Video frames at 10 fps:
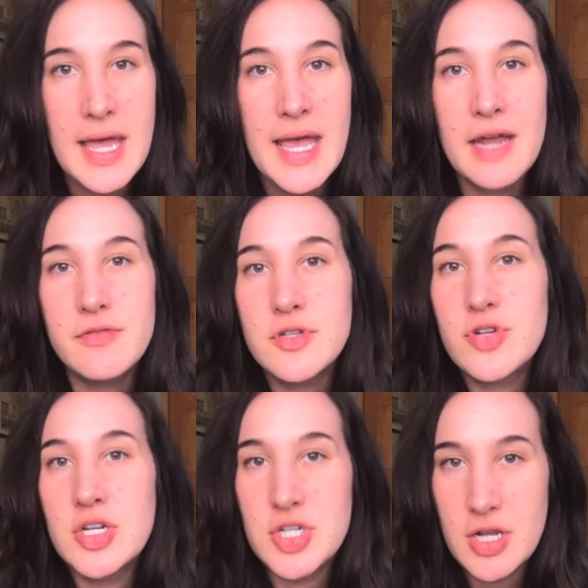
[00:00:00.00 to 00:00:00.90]
and
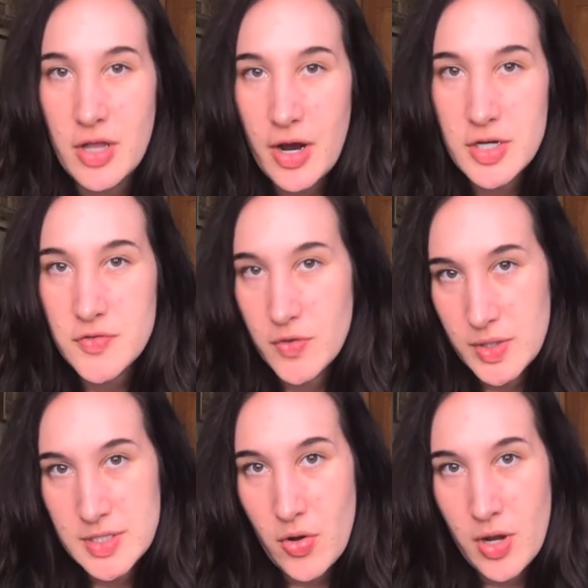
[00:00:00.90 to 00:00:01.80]
frustration at large for
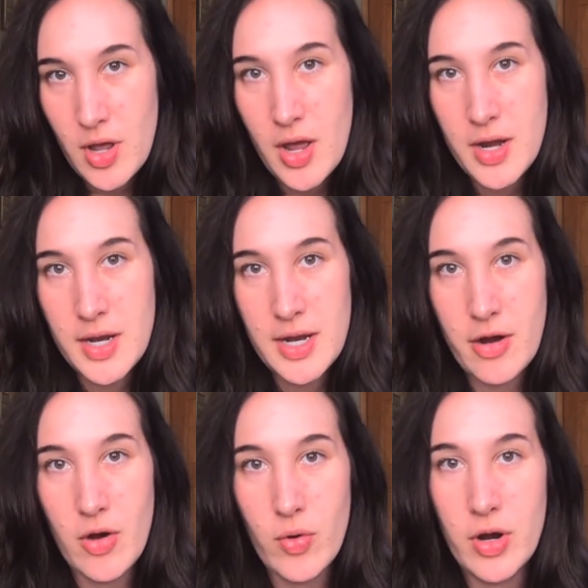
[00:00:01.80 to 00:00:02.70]
what's going on in
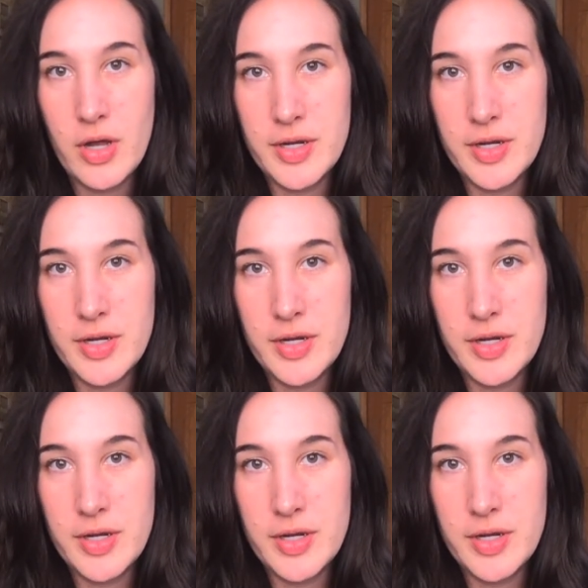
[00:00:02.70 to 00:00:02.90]
our world.